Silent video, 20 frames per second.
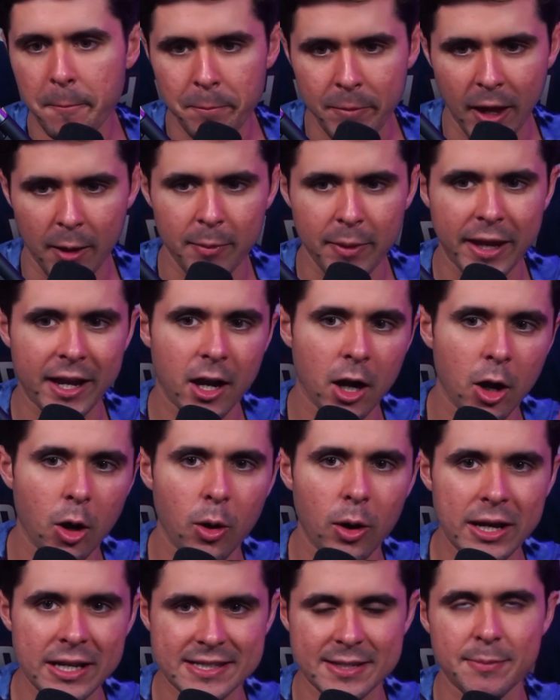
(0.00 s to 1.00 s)
I'm like,
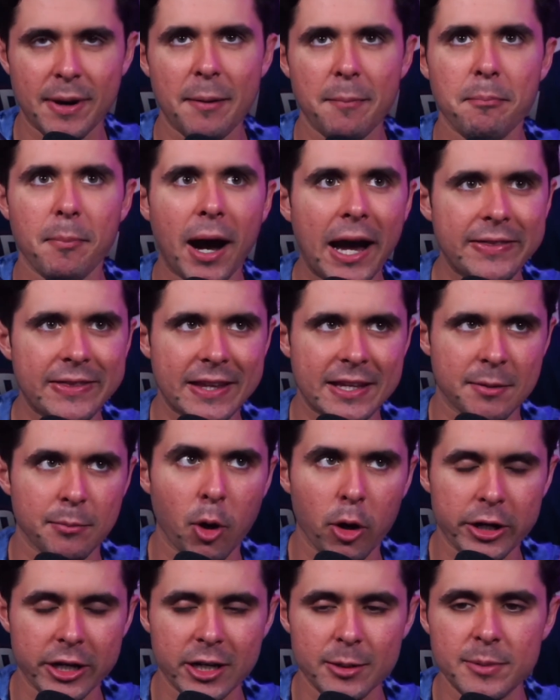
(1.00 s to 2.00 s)
oh, it's in my mind that I'm
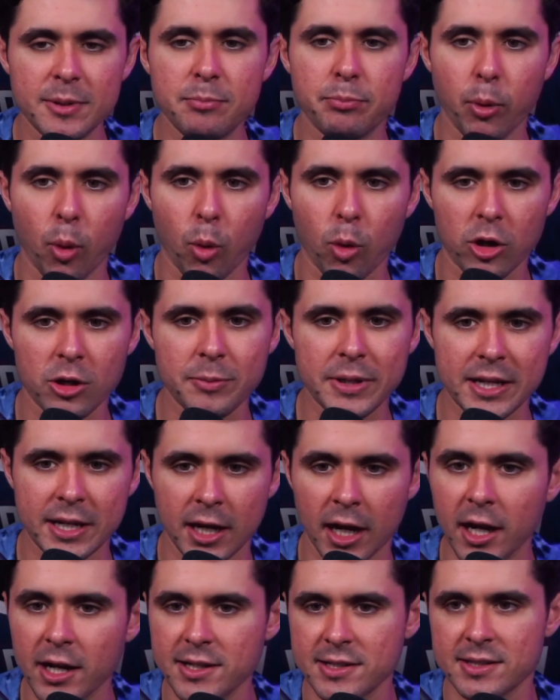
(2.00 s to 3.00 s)
already going to be bored
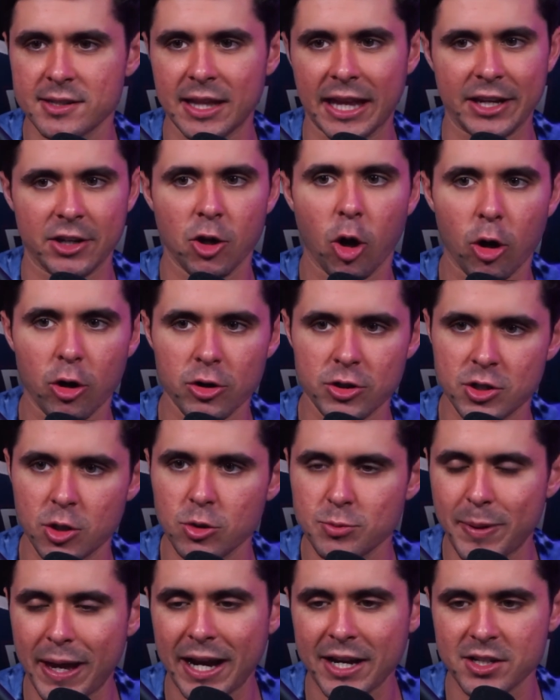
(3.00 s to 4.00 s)
because like
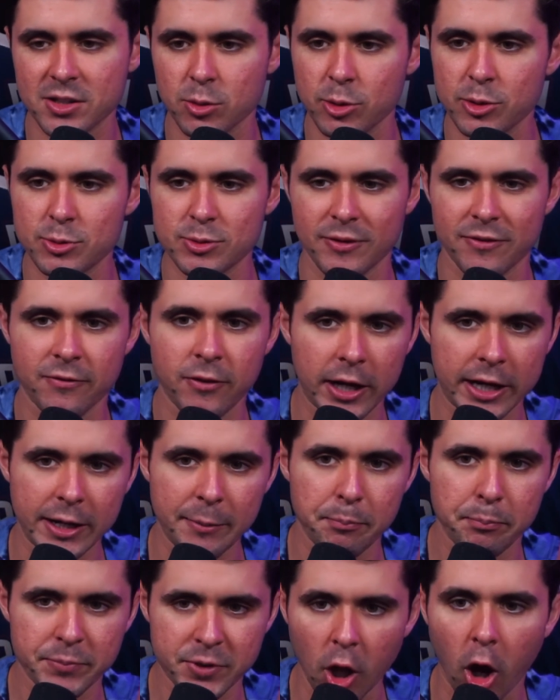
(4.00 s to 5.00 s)
Naruto's backstories are
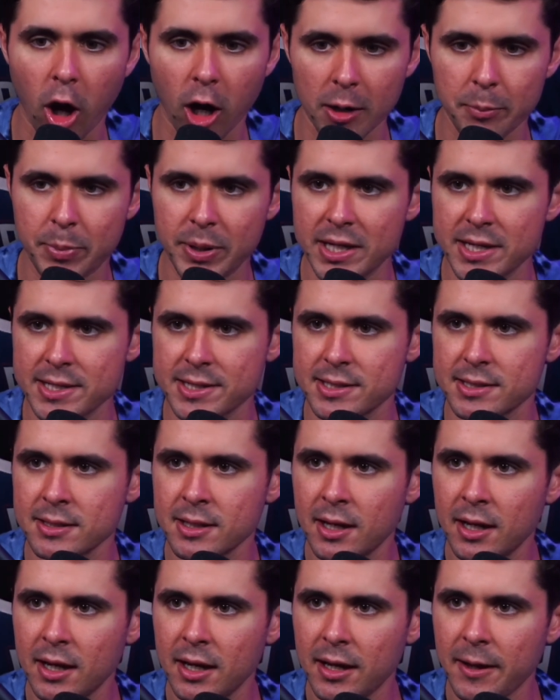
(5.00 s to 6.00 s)
fucking dog piss.
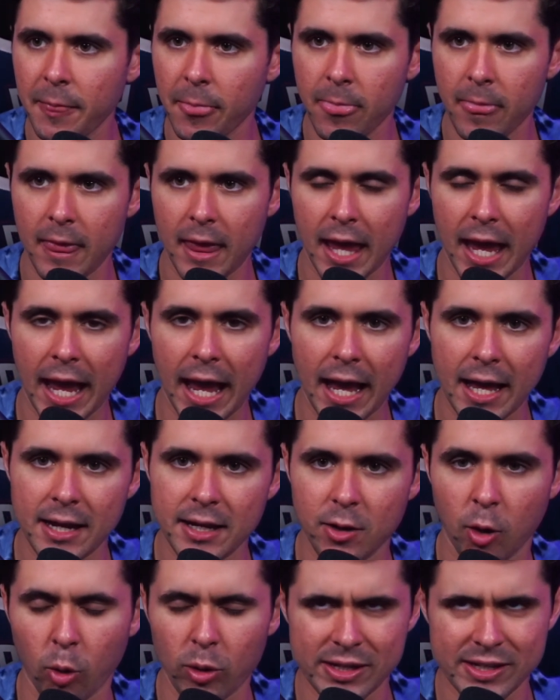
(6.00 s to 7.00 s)
And
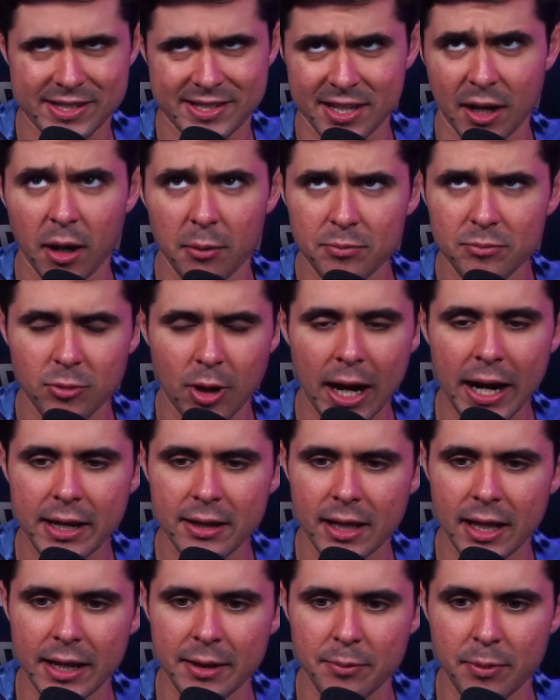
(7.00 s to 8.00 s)
only some, right?
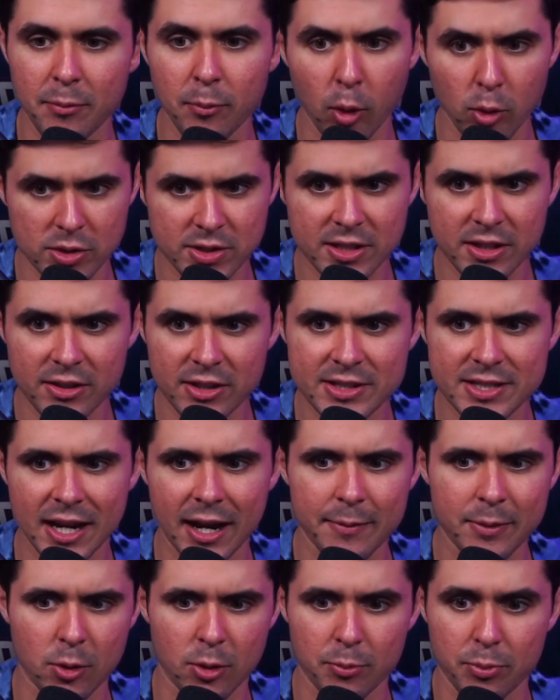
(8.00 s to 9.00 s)
Like, but most of the
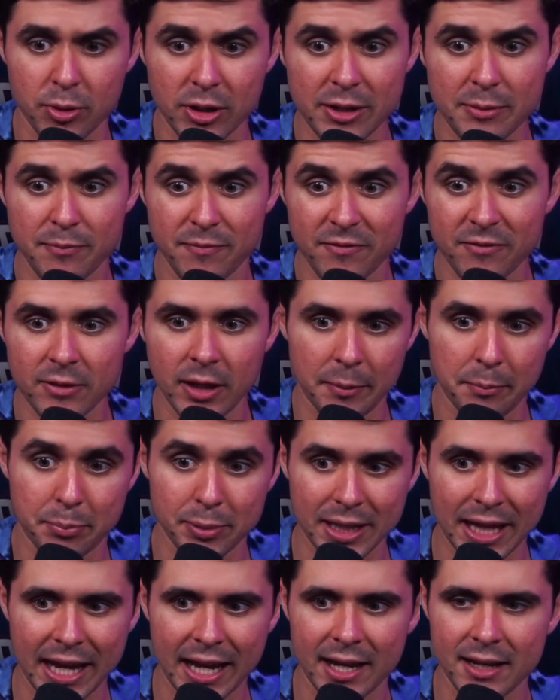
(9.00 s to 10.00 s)
time they were pretty like
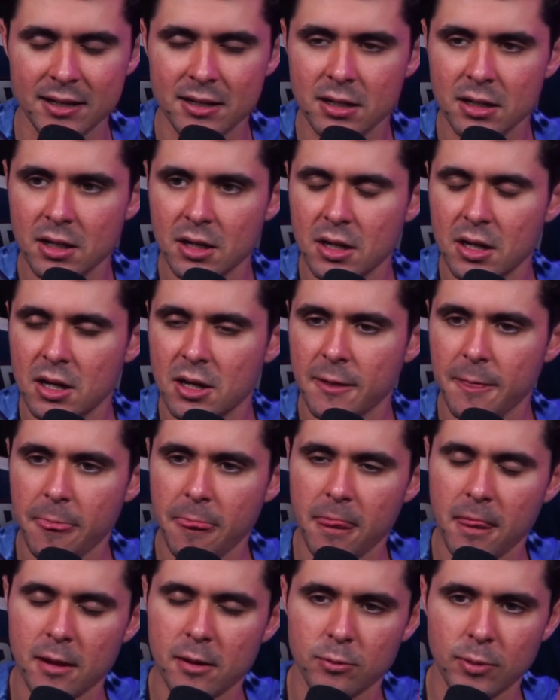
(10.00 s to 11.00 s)
bland,
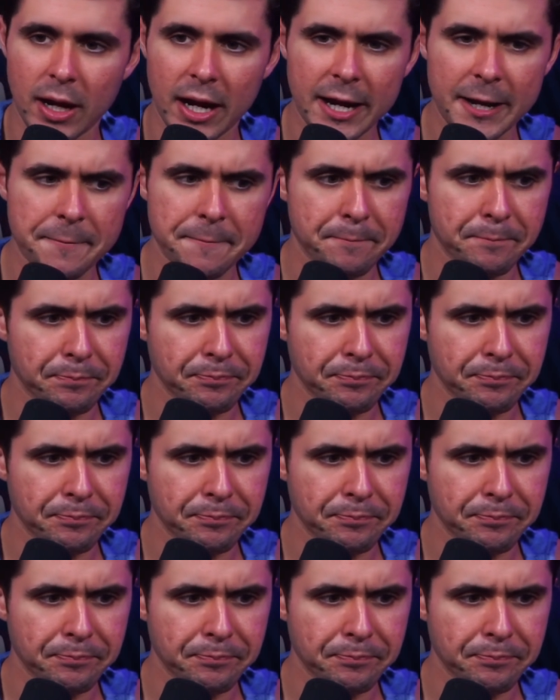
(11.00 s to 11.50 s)
right?